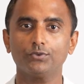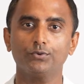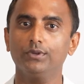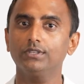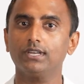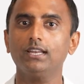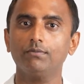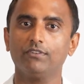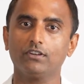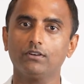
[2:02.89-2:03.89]
true in
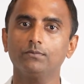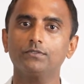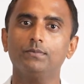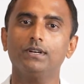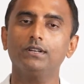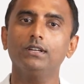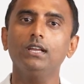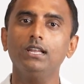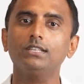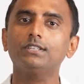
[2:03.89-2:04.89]
scientific terms, but
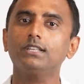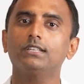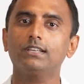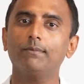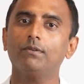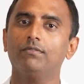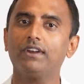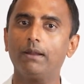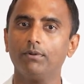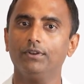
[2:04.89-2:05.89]
let's take the example of
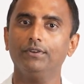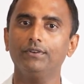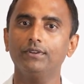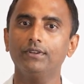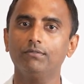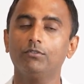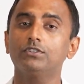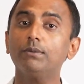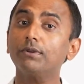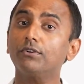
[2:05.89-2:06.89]
trampoline. If you're
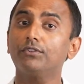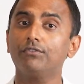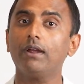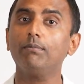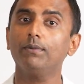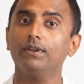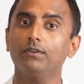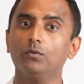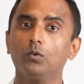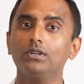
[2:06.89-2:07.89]
jumping on the
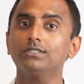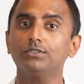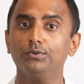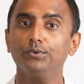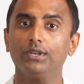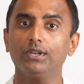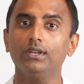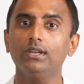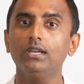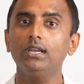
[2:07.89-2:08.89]
trampoline, what it's doing,
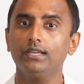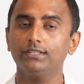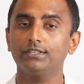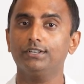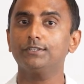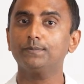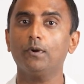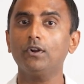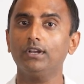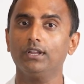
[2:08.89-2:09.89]
it's
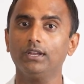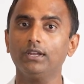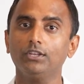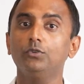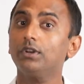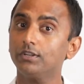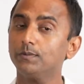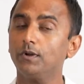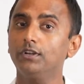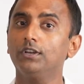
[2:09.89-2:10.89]
responding, you are
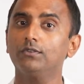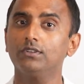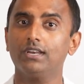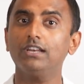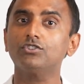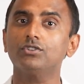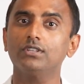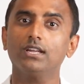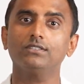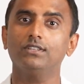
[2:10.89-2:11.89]
responding to the tension
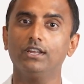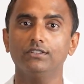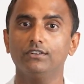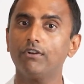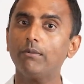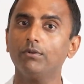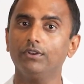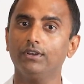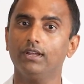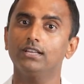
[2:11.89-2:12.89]
that's there in the
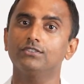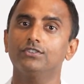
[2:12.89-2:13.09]
trampoline. As a